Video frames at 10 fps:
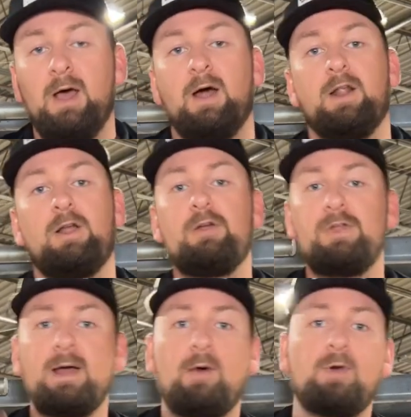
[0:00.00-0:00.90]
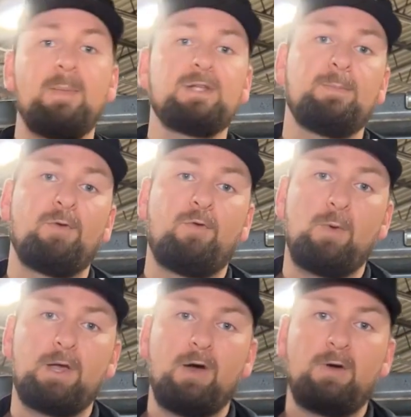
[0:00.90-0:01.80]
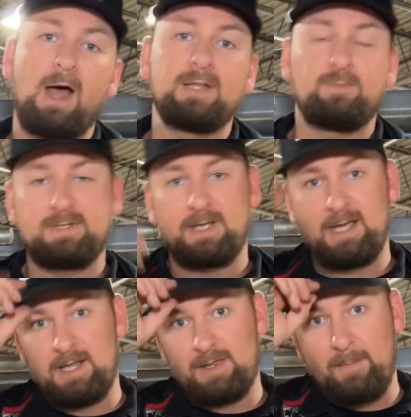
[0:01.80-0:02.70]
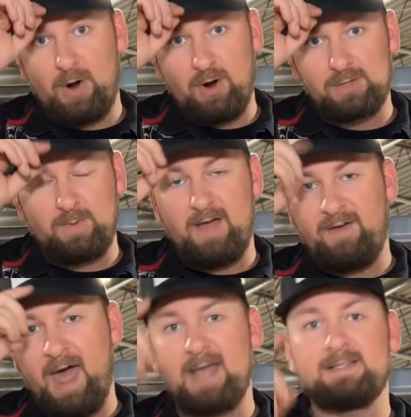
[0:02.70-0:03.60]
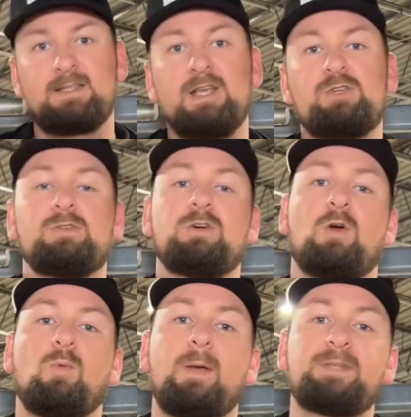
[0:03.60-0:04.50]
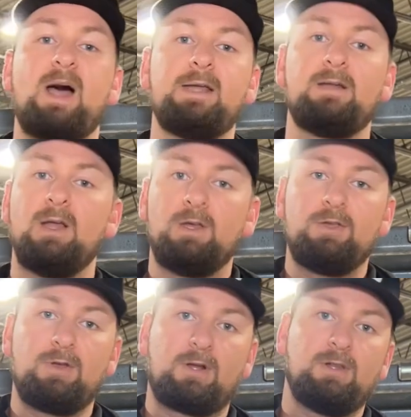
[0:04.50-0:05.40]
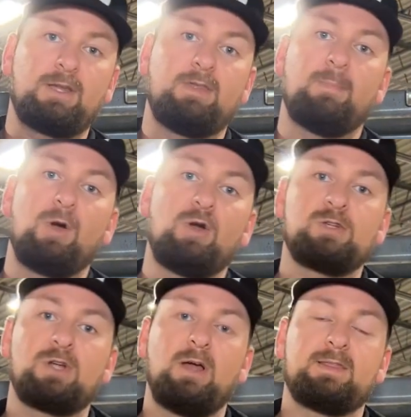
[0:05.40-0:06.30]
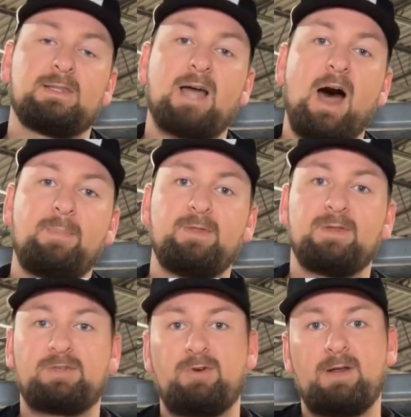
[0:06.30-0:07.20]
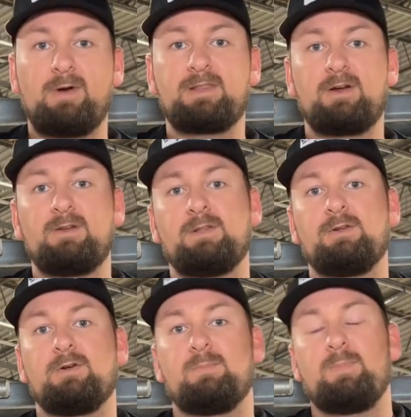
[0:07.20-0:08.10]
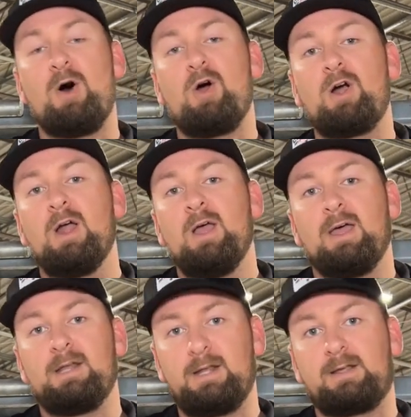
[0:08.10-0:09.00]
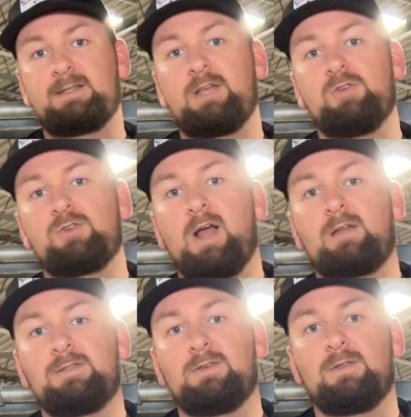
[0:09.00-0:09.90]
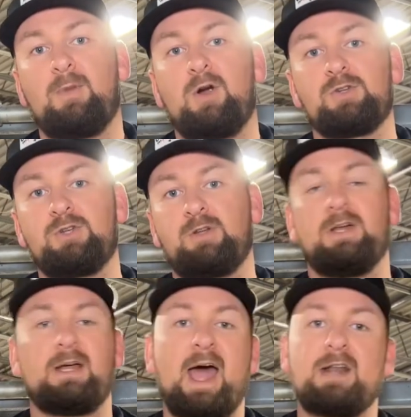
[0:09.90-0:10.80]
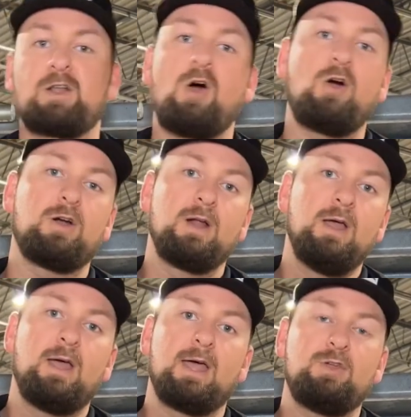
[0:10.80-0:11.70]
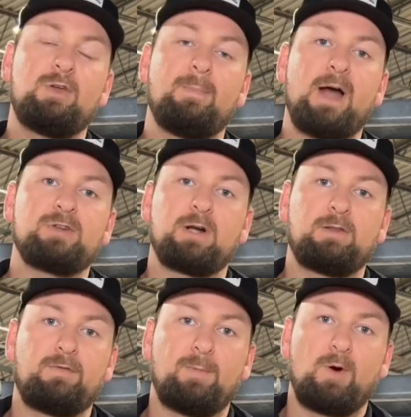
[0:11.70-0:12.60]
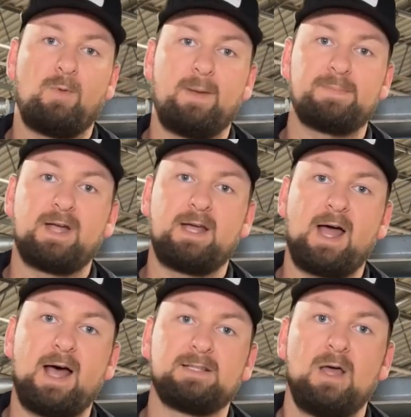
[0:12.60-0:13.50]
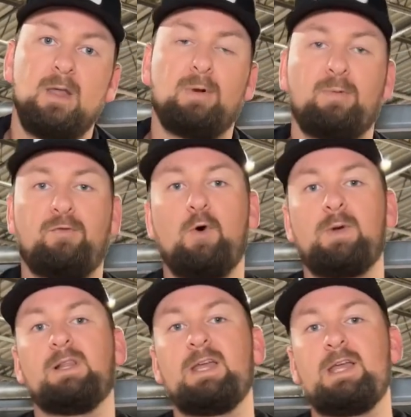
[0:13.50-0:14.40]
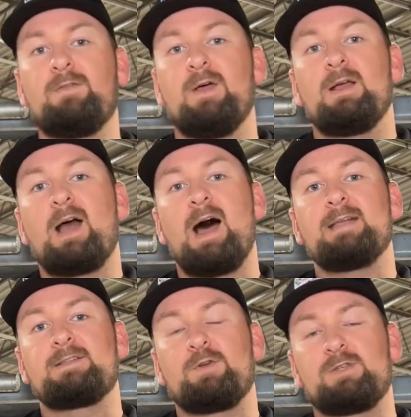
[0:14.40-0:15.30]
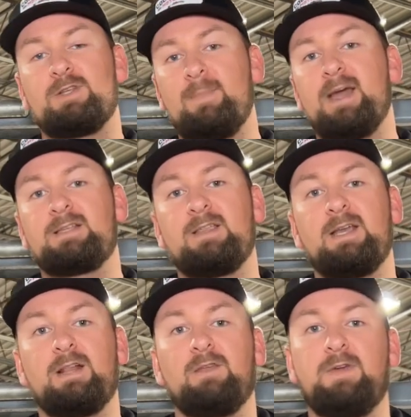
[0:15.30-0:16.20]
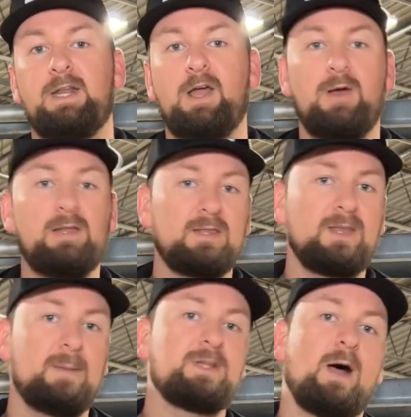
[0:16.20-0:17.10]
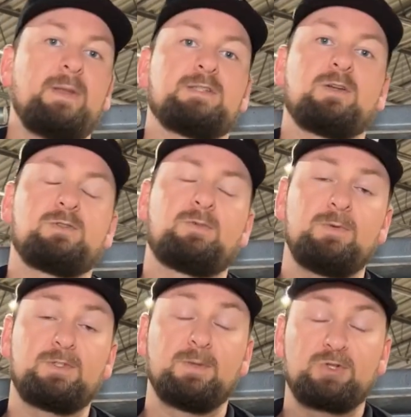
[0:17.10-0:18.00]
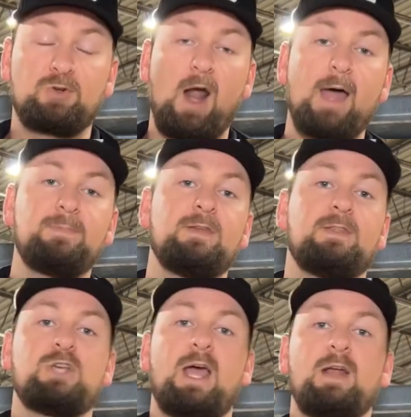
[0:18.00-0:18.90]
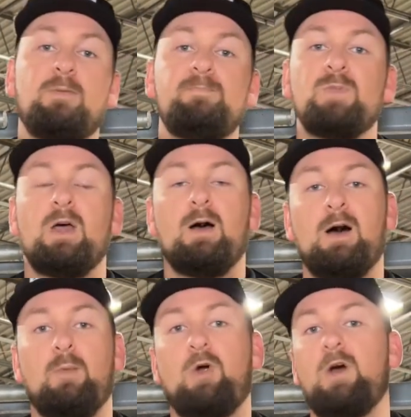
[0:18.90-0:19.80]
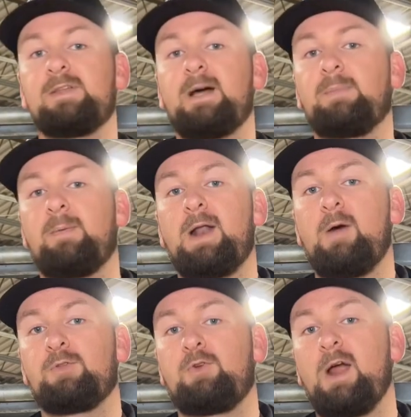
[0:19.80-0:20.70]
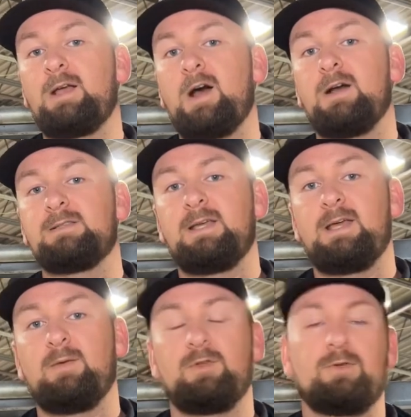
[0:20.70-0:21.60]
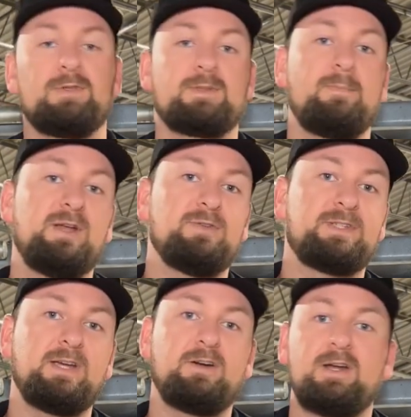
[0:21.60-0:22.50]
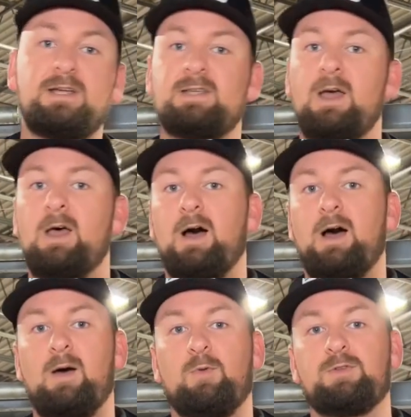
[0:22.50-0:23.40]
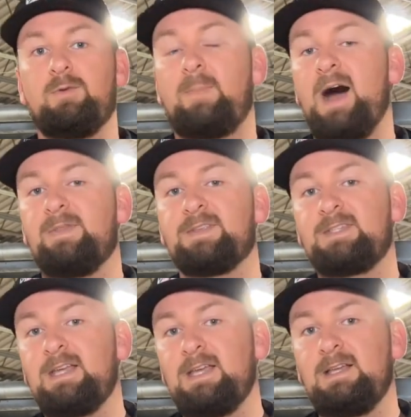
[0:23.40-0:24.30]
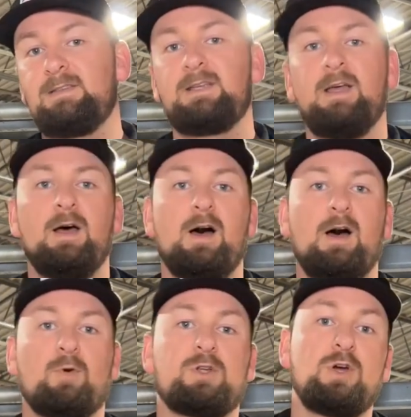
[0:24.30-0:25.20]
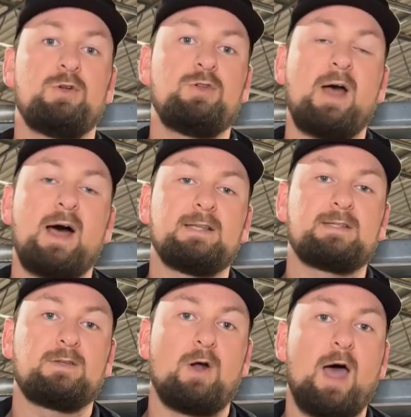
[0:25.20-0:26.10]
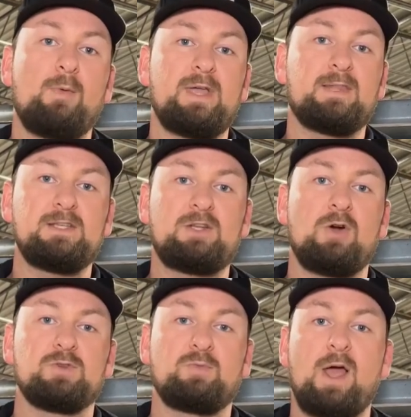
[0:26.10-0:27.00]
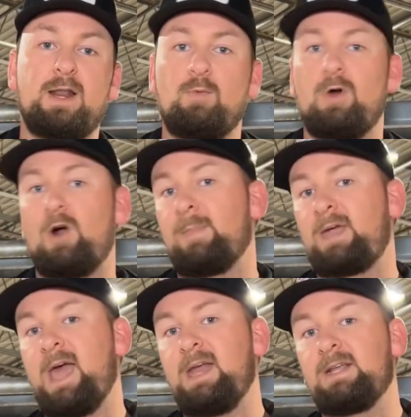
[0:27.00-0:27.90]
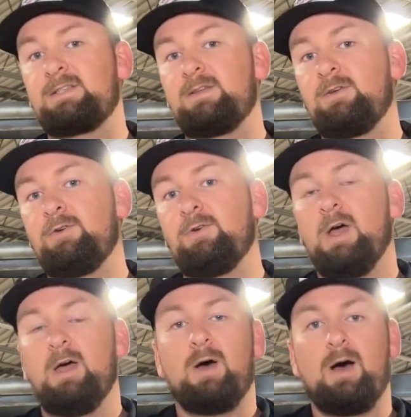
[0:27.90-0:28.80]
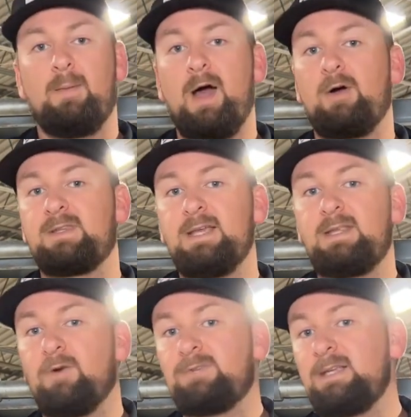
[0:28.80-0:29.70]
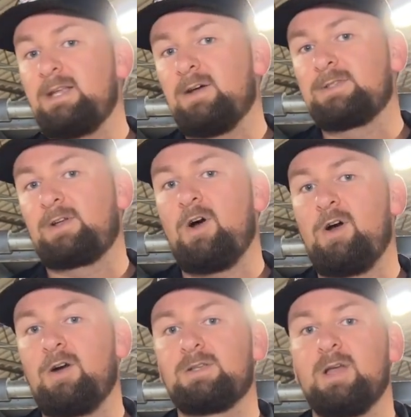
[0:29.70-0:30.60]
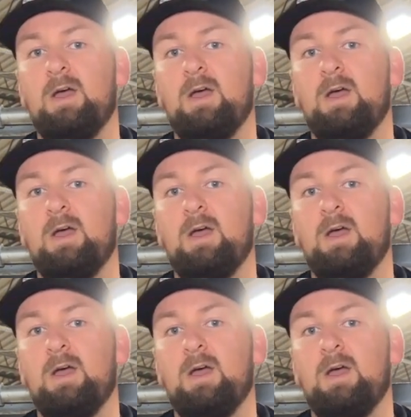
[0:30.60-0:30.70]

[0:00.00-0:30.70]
Another thing I want to mention before we go, guys, once again, the merch, we have hats and t-shirts on our website. You can click the merch at the top of the screen right there in the little bar, and it can take you directly to the merch. You click add to cart, and you can buy directly from our website, guys. But before we leave, guys, if you still made it to the end of the video, hit the thumbs up and subscribe to the channel. We're all the time coming out with great content. We're doing some build series. We're doing behind the scenes. We're showing you guys, how we get these cars ready, what our mechanics do, how our details the cars.